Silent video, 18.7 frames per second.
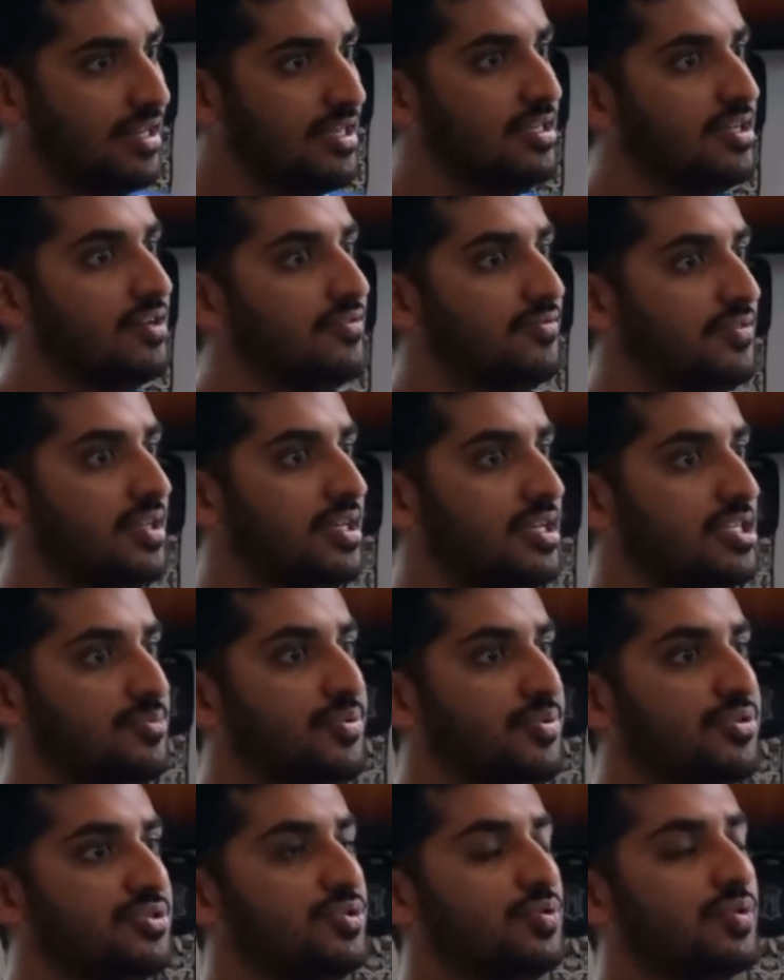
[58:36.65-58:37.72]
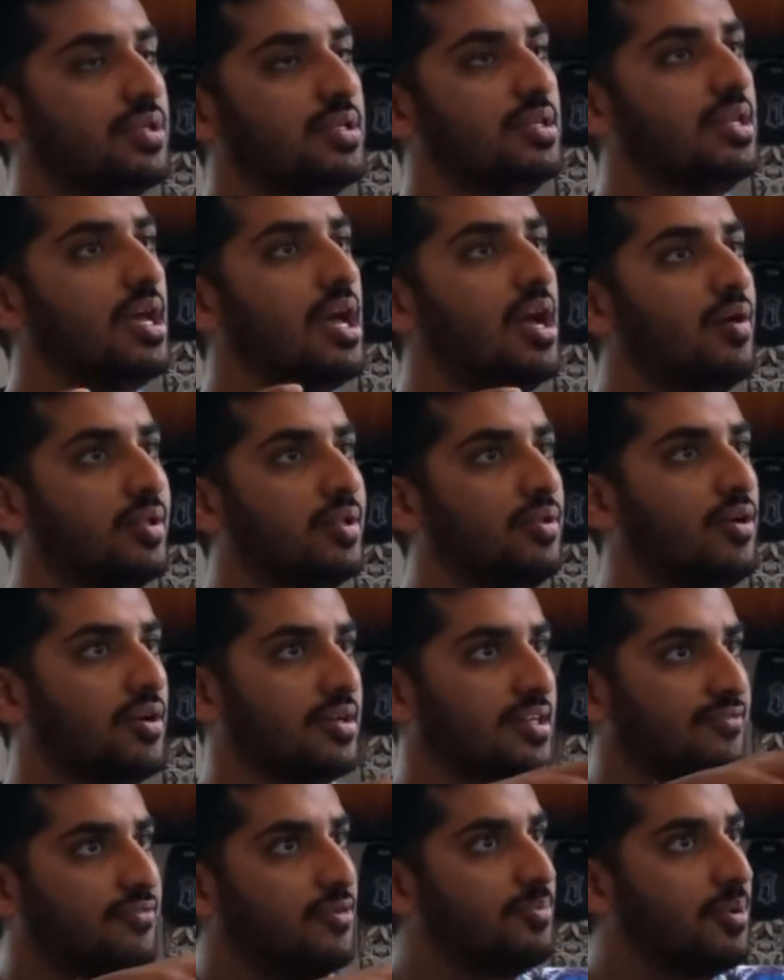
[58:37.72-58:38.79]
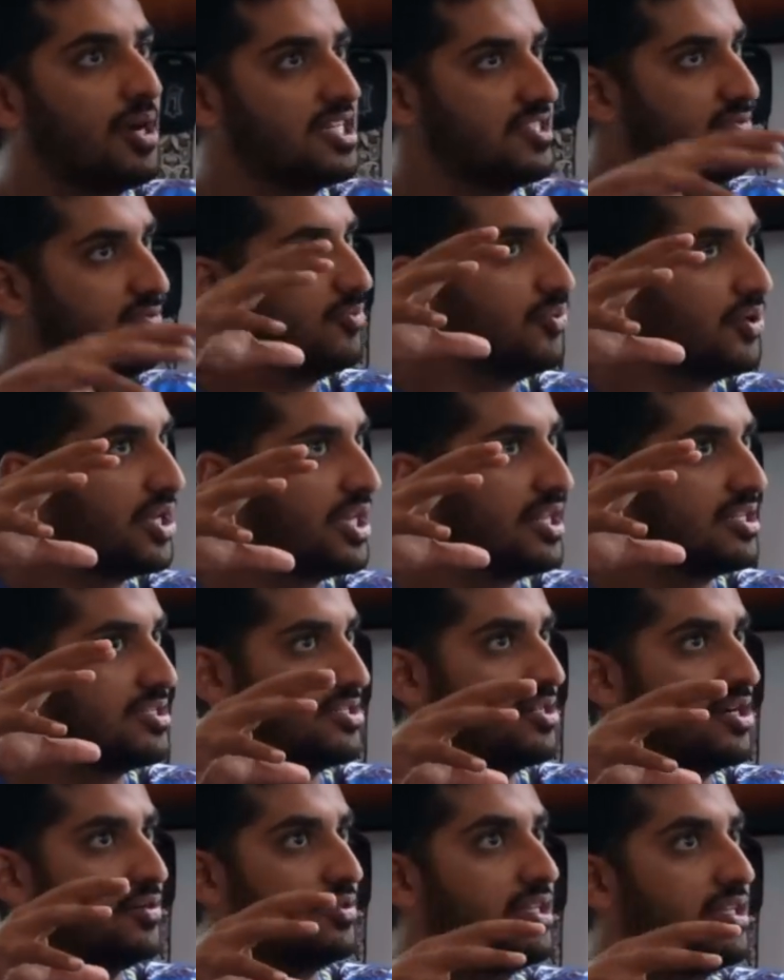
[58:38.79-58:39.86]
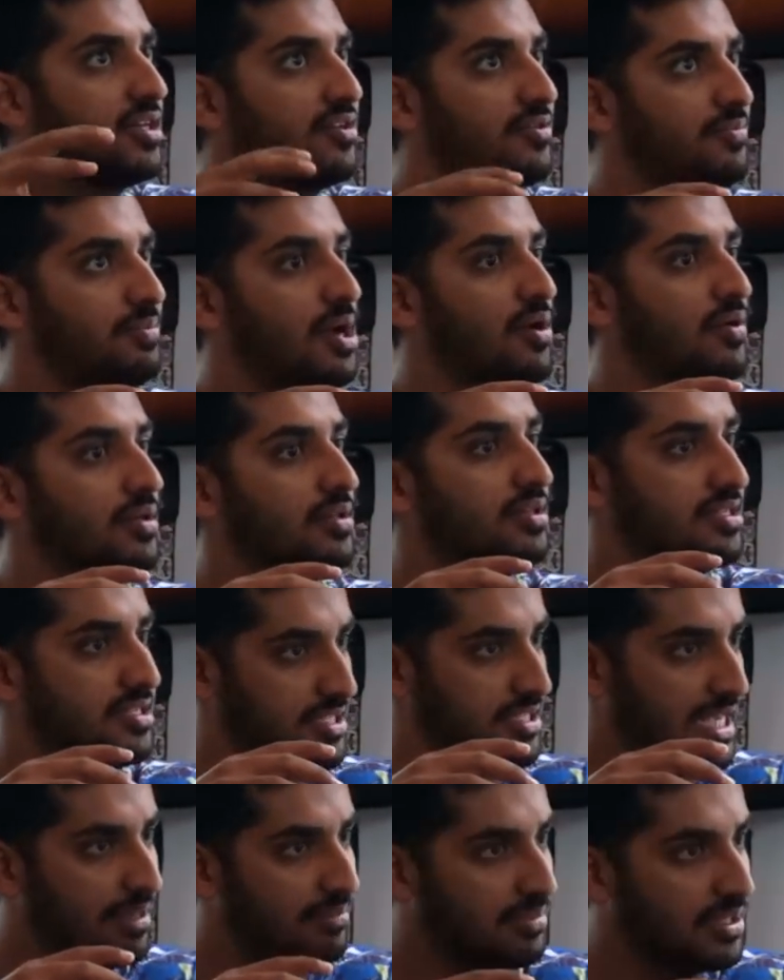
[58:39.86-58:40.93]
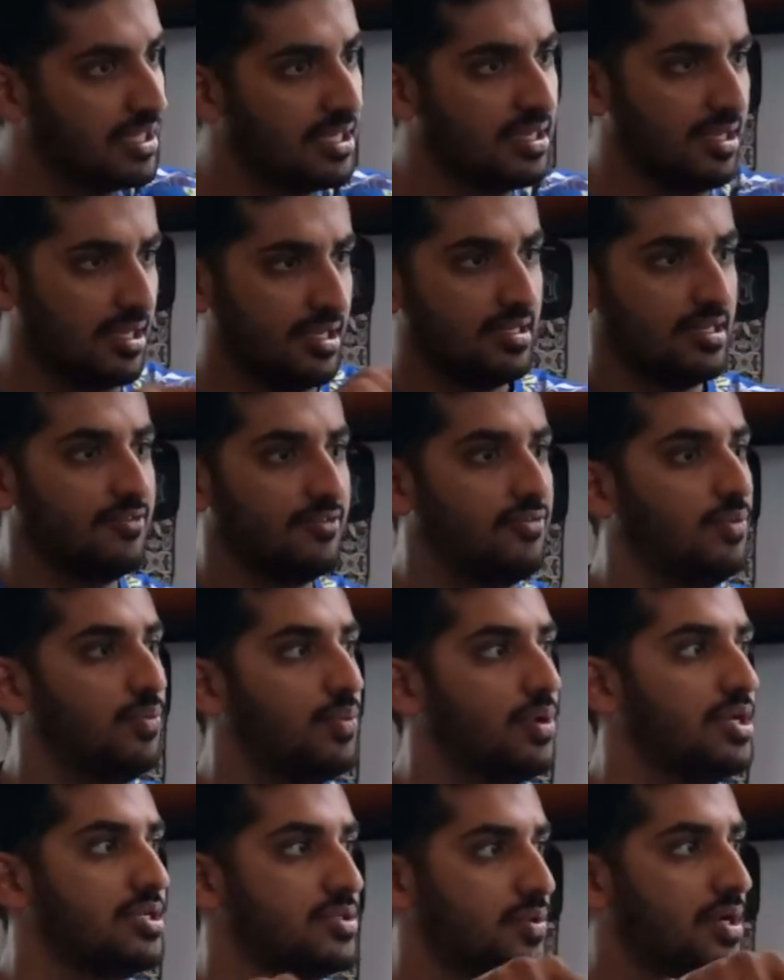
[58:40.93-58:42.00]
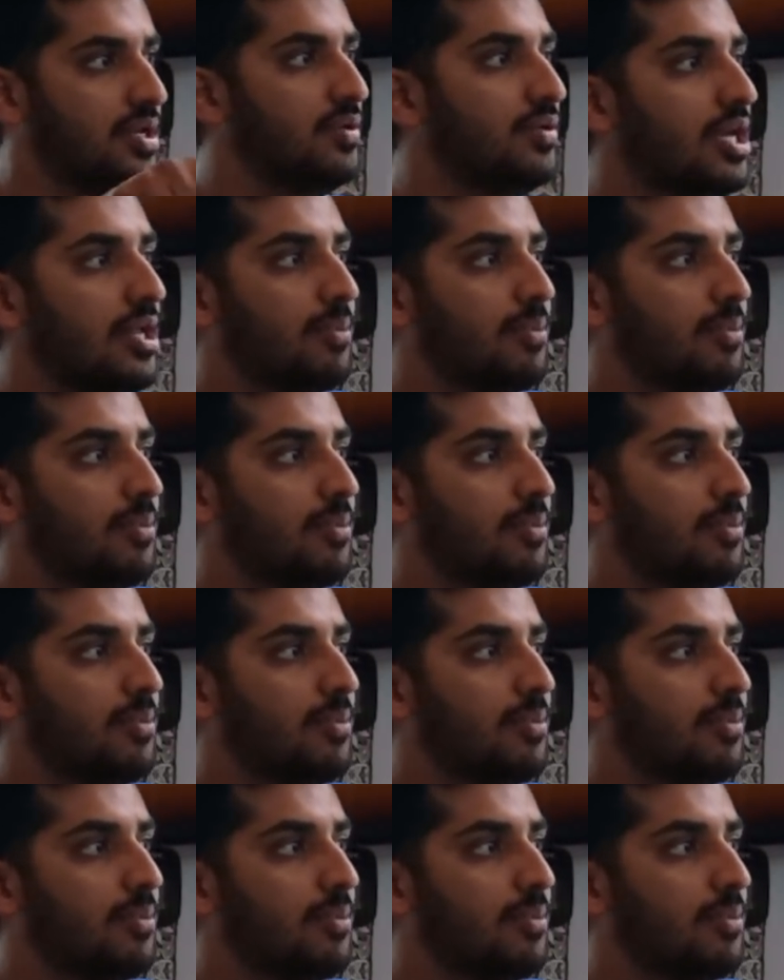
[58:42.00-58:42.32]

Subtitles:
idea of things because you can now unlock different parts of your brain and start to think about the same thing in mm-hmm. different ways, right?